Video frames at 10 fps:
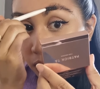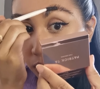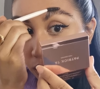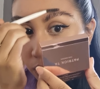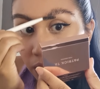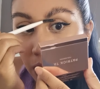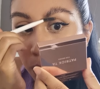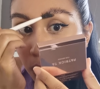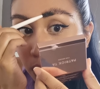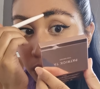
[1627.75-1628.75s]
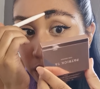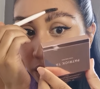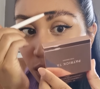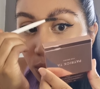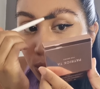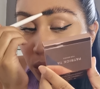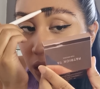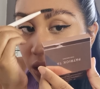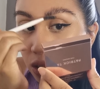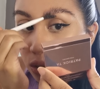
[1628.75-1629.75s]
So if I want like a
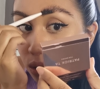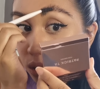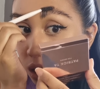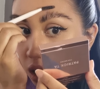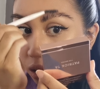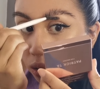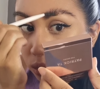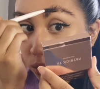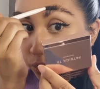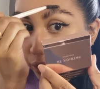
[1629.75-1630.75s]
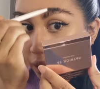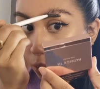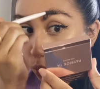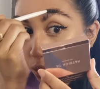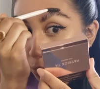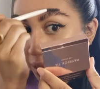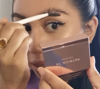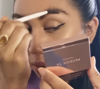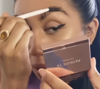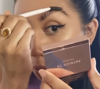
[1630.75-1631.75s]
really strong hold and I want
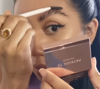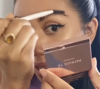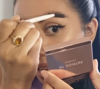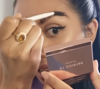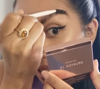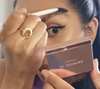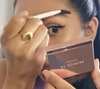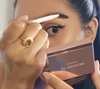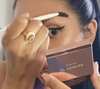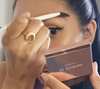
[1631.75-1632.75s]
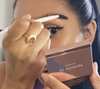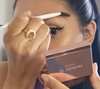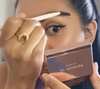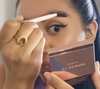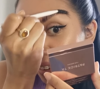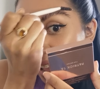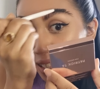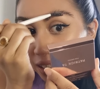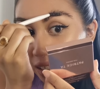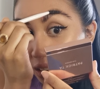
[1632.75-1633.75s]
my hairs to lay
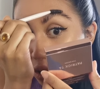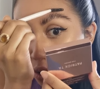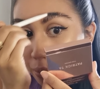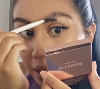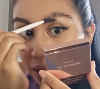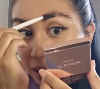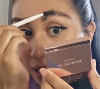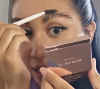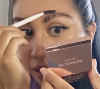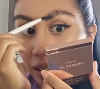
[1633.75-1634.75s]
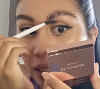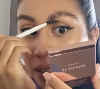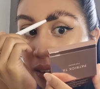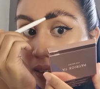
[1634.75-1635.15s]
flatter on my skin,